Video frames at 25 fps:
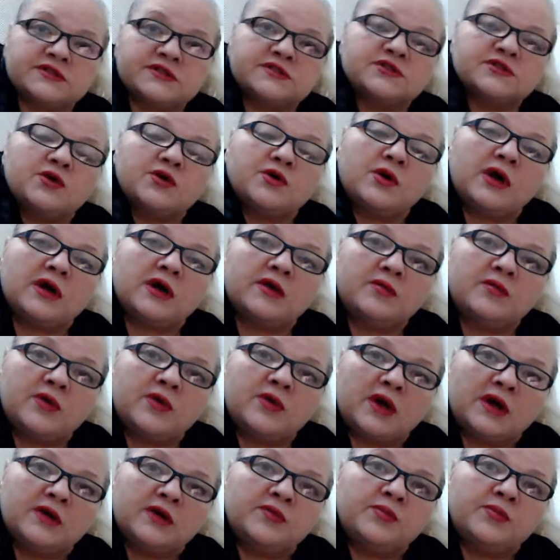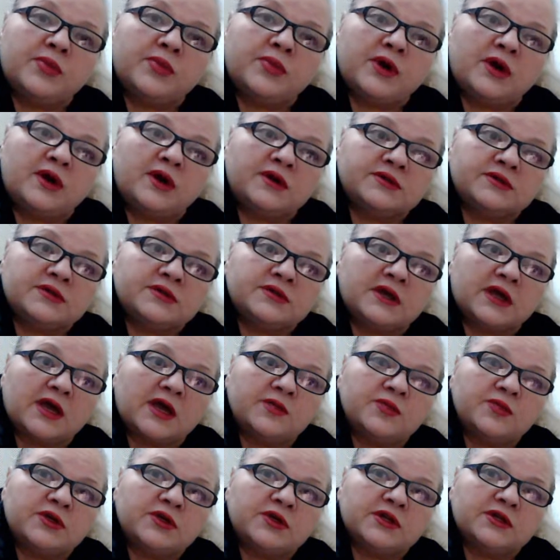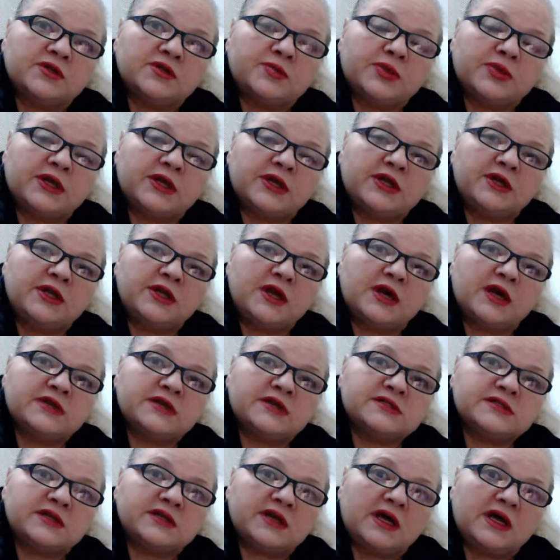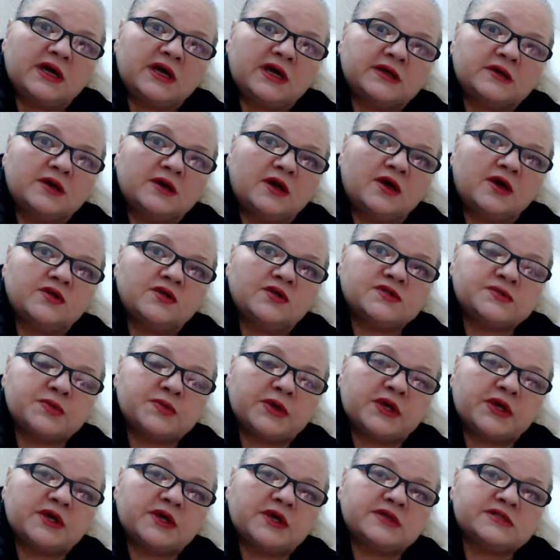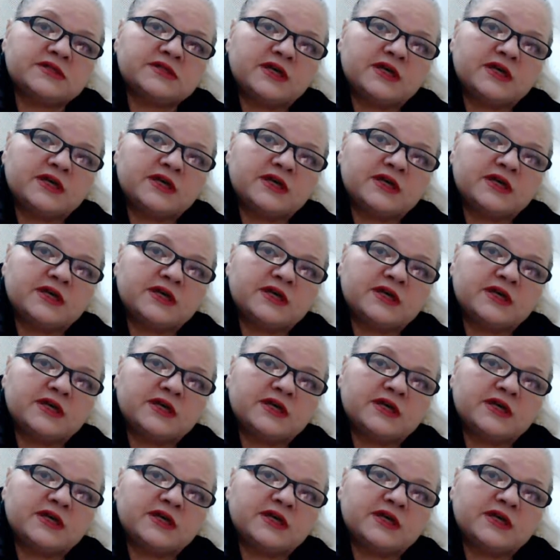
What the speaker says: So I bought, at the beginning I still had gloves, because